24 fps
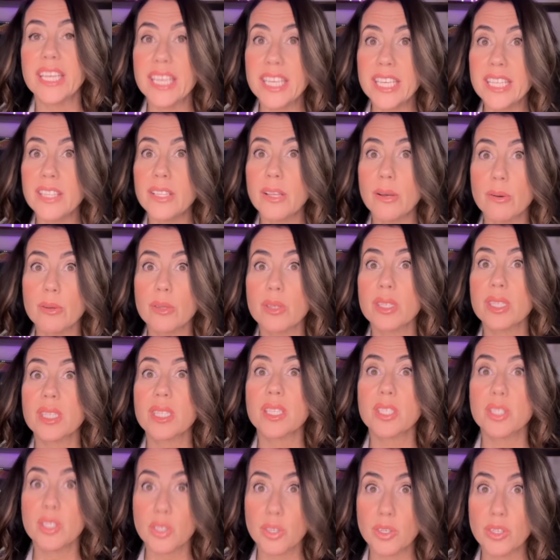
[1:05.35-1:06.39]
in those
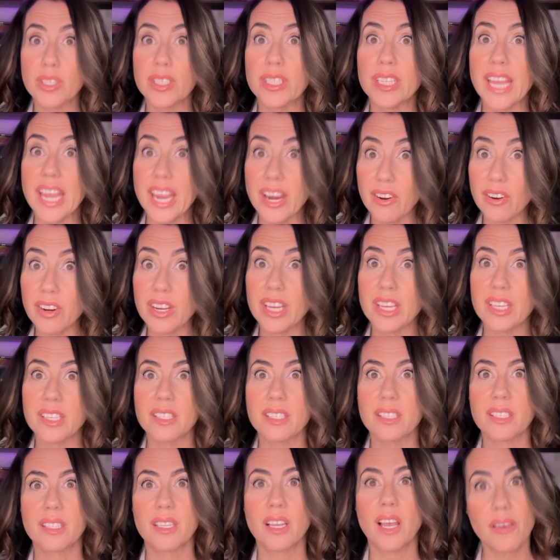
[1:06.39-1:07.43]
certain
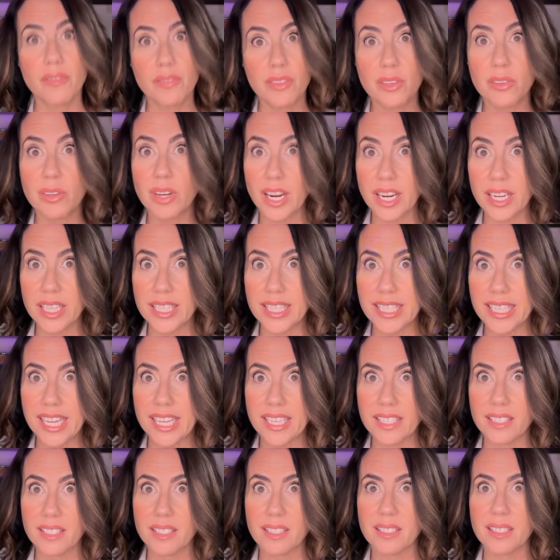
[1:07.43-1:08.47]
areas of the United
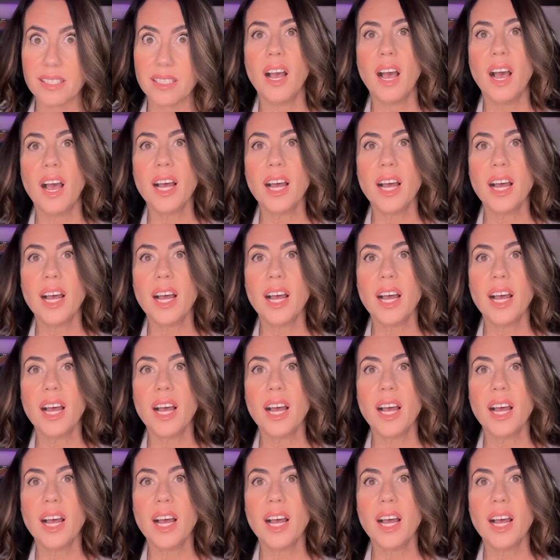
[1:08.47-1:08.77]
States.